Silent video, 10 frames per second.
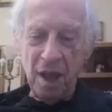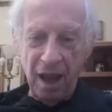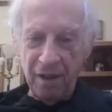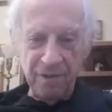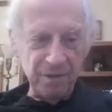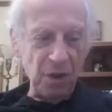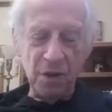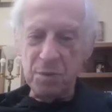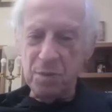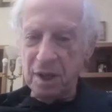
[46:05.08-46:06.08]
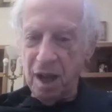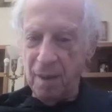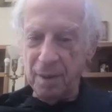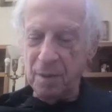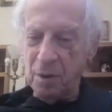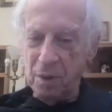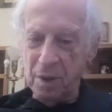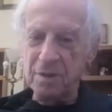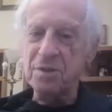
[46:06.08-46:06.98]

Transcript: have. I've always been a comic book reader.